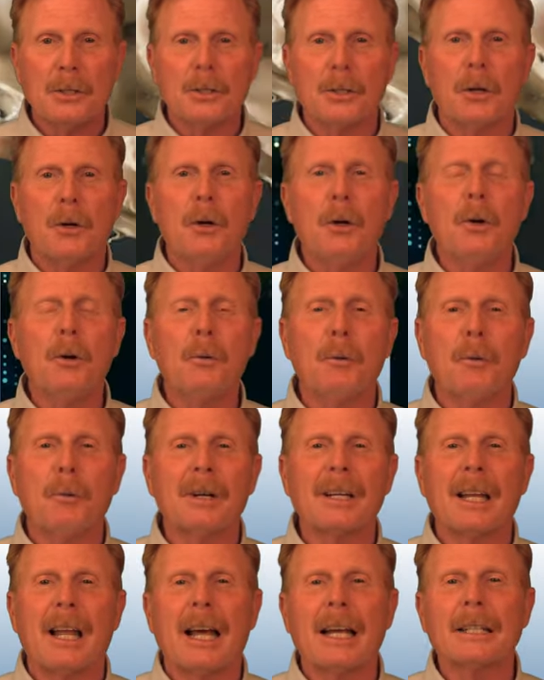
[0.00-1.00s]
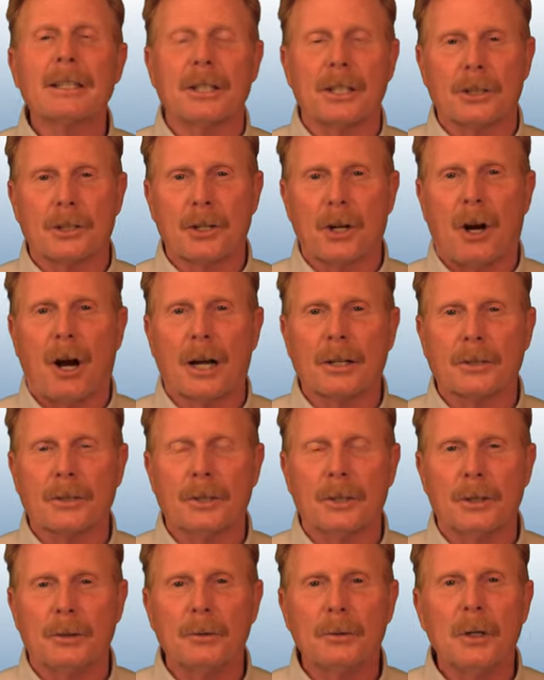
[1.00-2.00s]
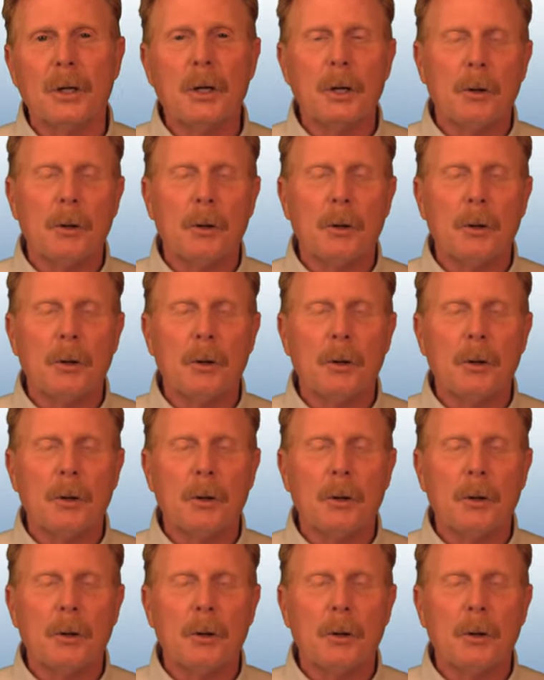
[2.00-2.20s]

So who would we like to talk to?